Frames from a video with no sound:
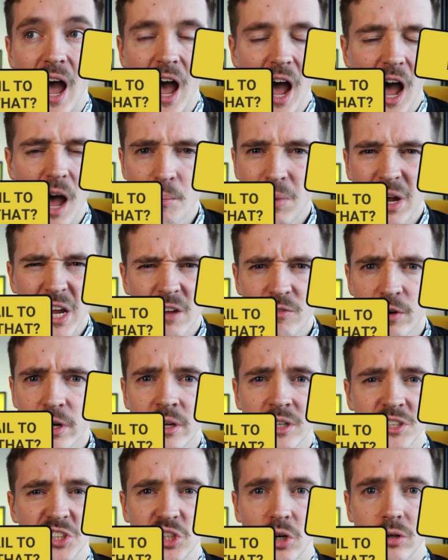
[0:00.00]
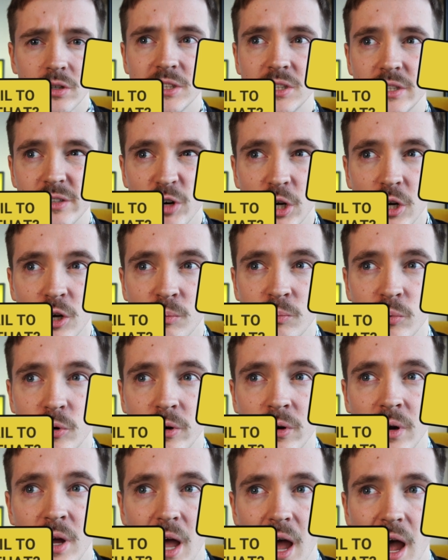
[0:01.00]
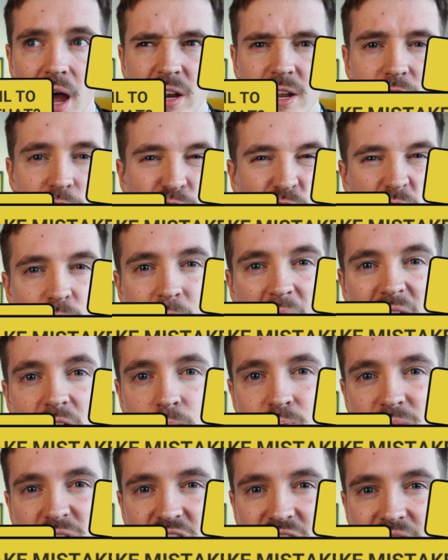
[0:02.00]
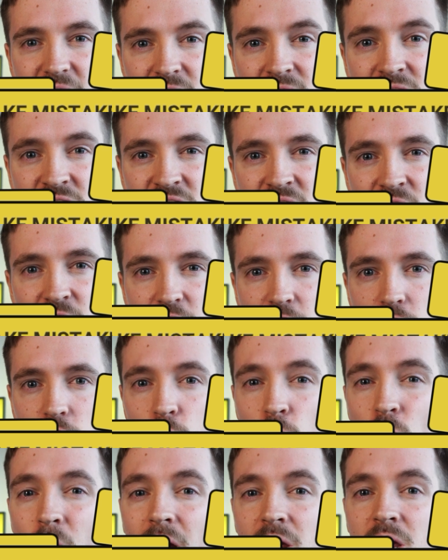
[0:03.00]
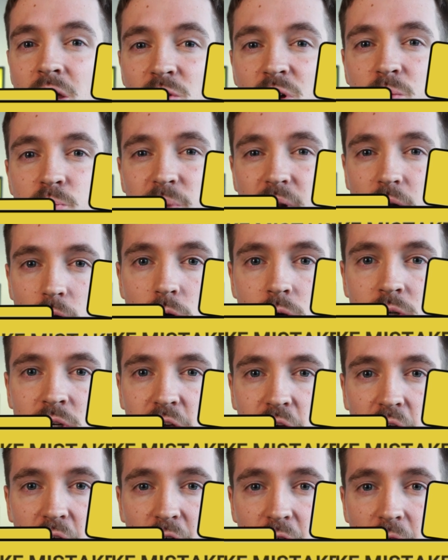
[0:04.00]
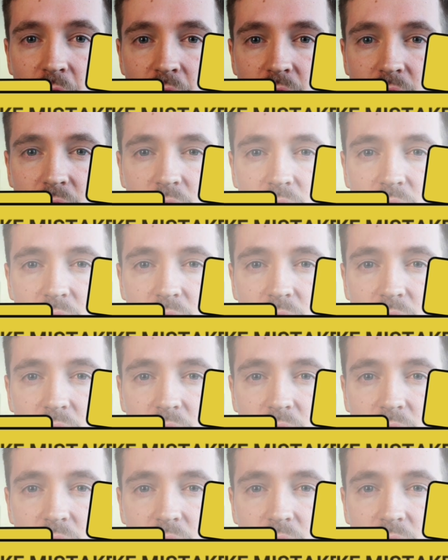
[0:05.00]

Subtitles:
Am I even a solid developer? And if I make mistakes, do I even belong here?